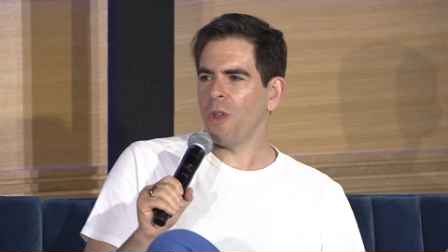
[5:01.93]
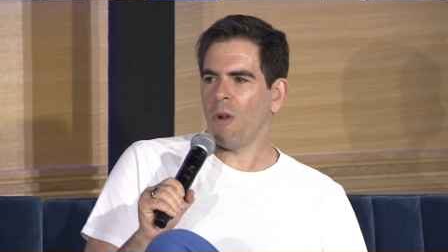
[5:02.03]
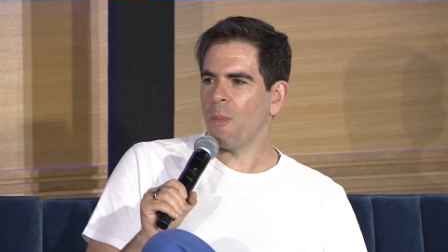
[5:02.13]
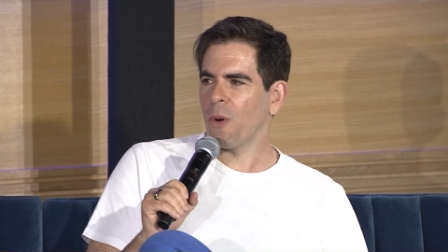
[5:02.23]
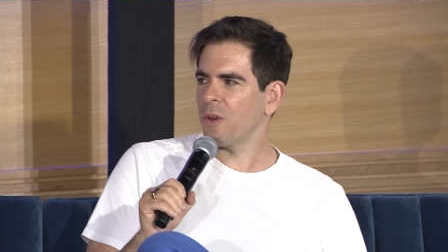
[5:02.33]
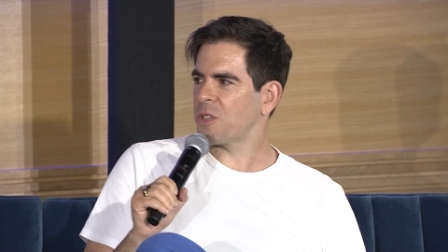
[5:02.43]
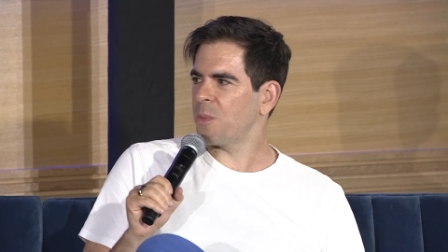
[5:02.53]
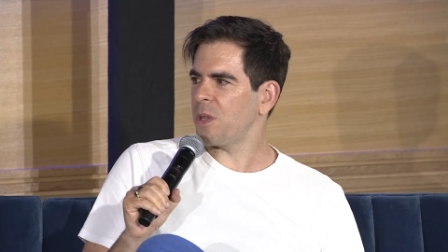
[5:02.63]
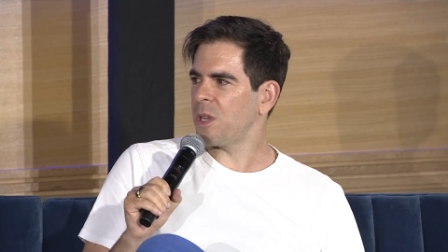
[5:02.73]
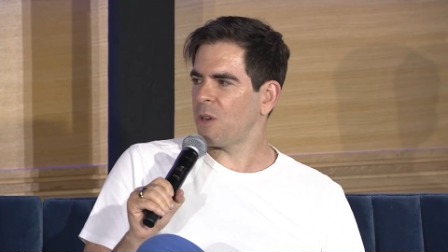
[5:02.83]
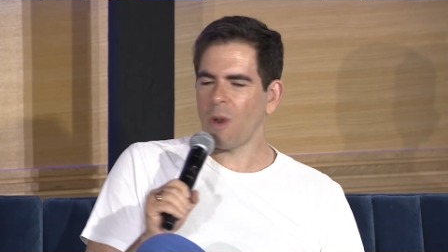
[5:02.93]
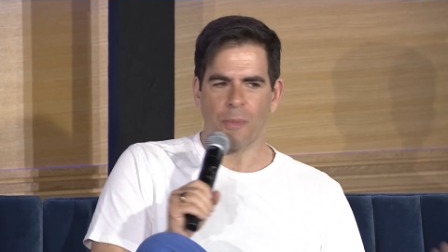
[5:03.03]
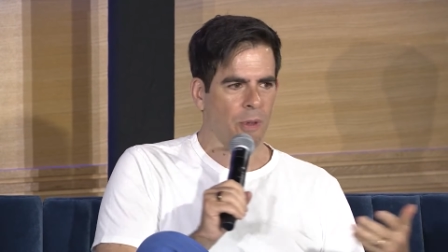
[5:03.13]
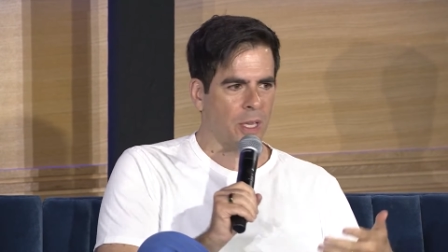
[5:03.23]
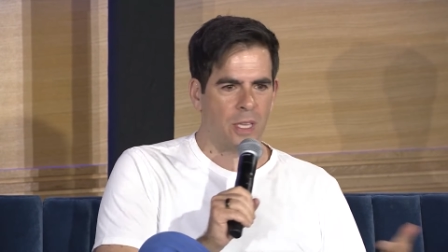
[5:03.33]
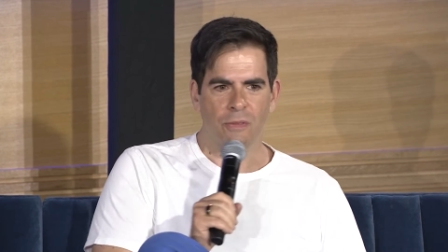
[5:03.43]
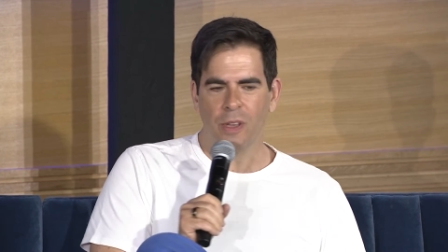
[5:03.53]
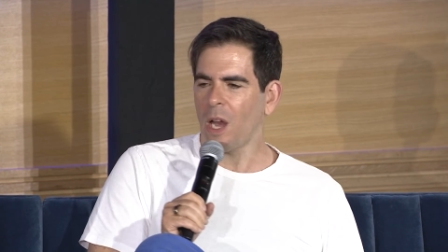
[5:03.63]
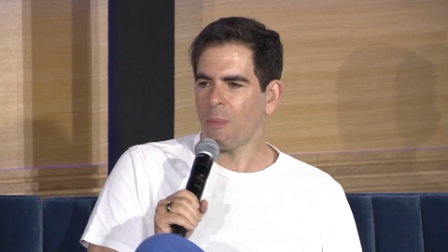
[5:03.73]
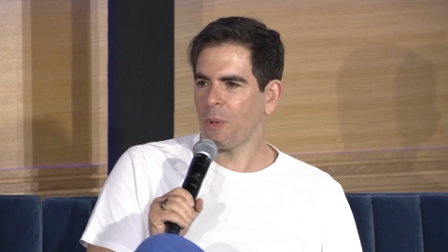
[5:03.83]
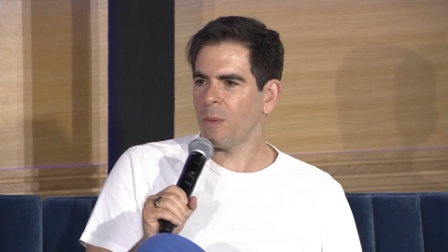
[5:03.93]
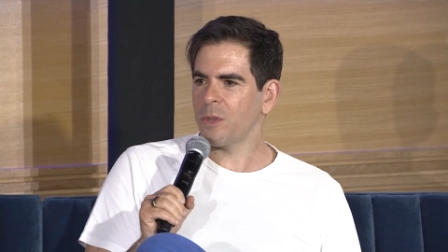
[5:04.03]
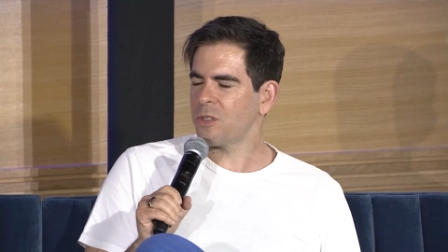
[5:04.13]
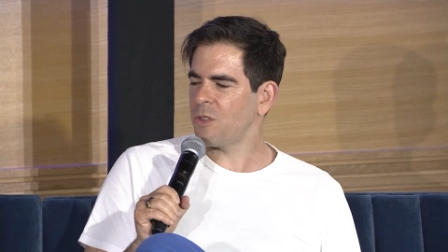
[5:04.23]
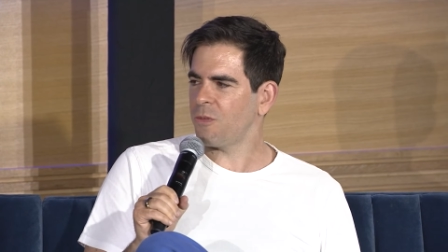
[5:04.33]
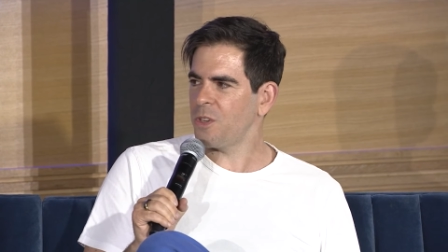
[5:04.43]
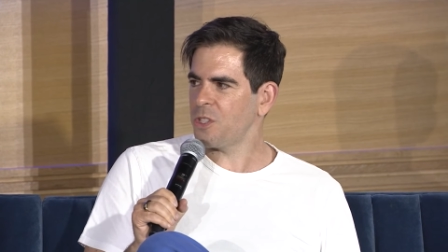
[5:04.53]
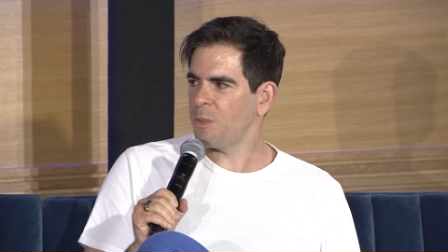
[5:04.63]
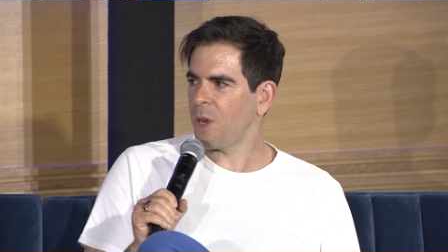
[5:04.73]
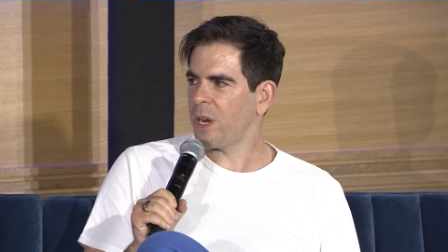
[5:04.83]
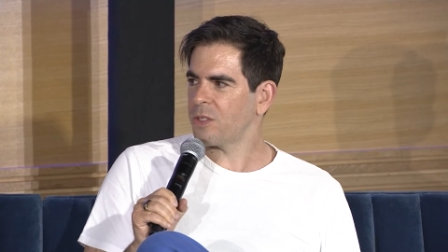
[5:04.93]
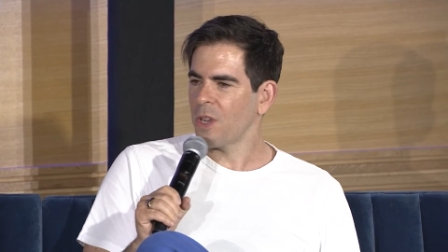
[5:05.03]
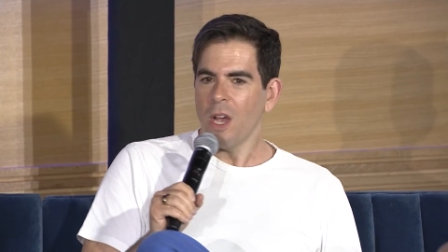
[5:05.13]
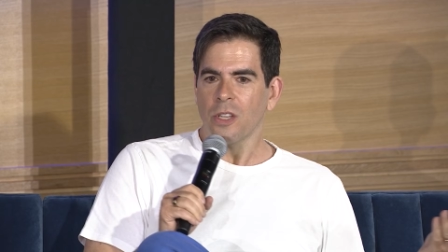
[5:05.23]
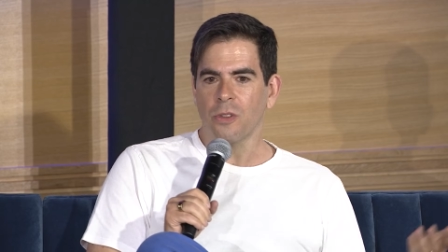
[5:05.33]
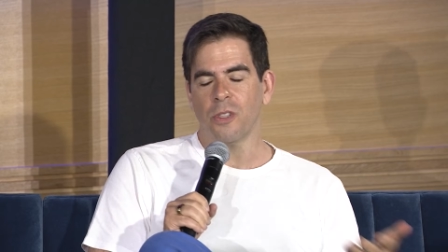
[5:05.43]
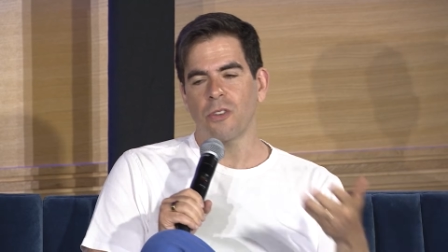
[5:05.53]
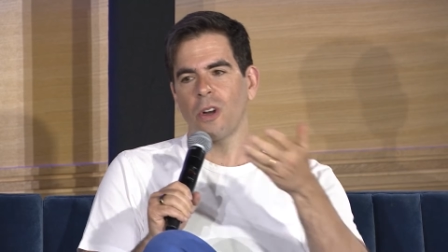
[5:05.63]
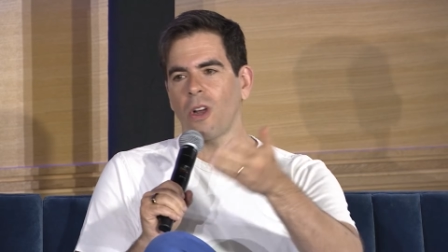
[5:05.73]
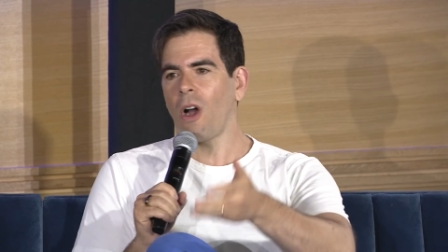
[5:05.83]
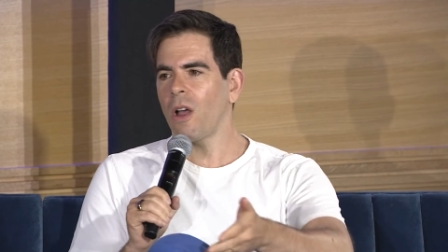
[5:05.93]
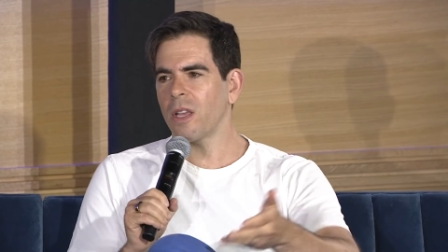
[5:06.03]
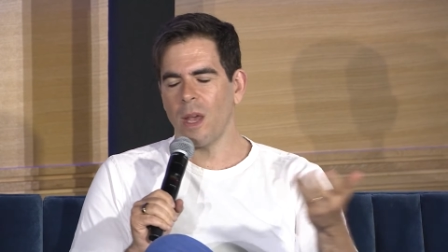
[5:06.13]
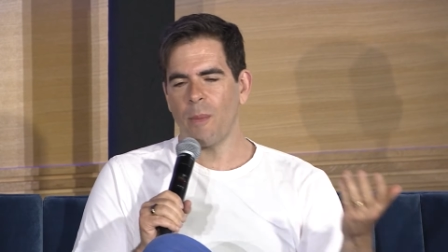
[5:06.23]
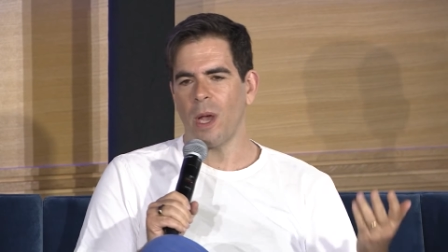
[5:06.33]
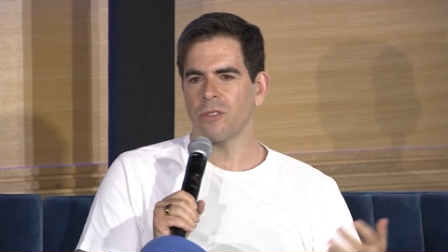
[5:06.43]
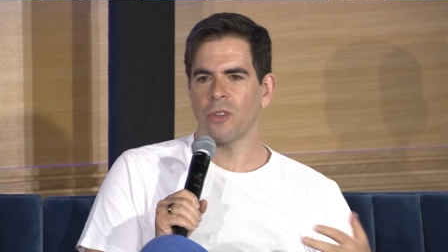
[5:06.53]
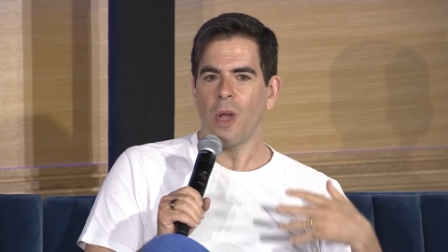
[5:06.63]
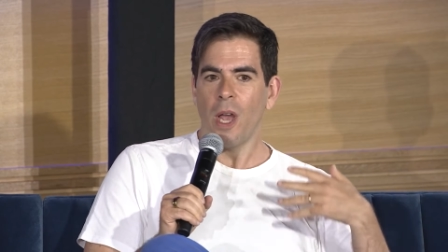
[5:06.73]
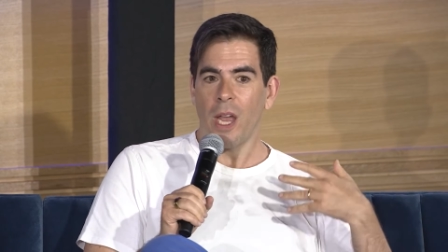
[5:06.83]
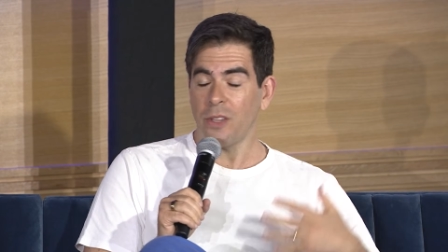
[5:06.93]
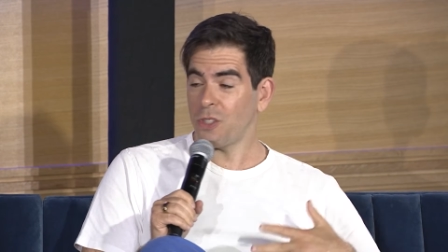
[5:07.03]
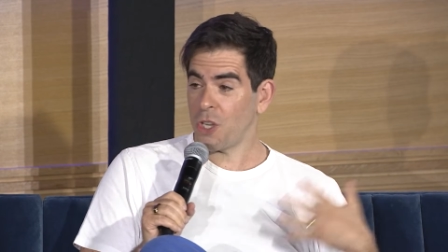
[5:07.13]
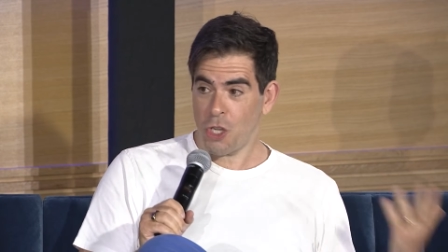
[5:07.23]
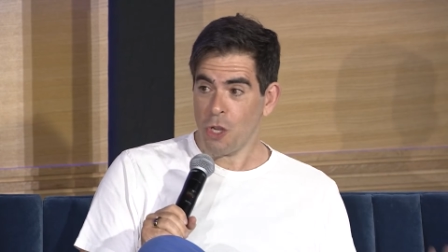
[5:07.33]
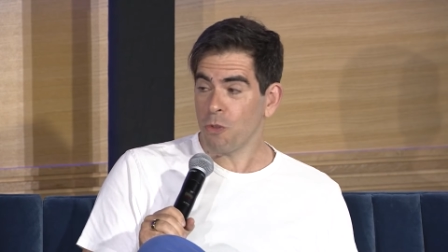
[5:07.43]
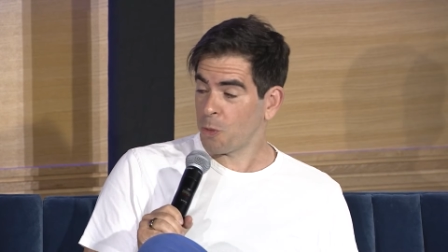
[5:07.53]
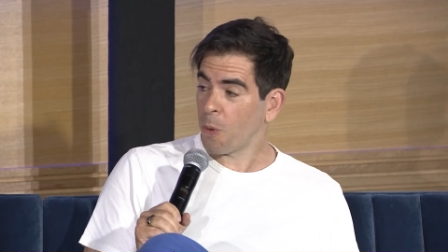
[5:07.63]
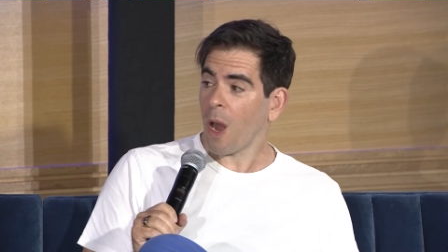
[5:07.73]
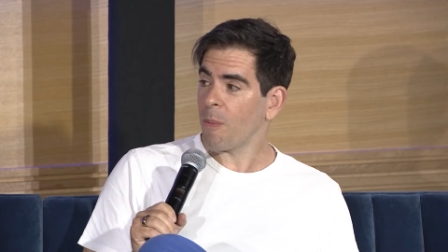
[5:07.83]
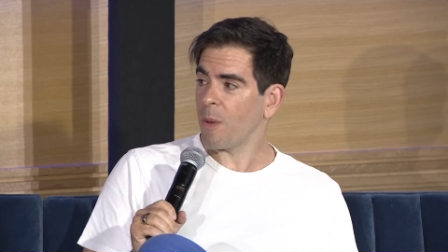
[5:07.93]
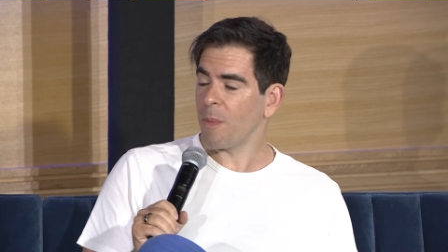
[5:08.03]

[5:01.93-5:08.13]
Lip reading: NOAA board is completely corrupt. They're like giving out permits to their fishing buddies. So I started calling them out. So it's a huge problem.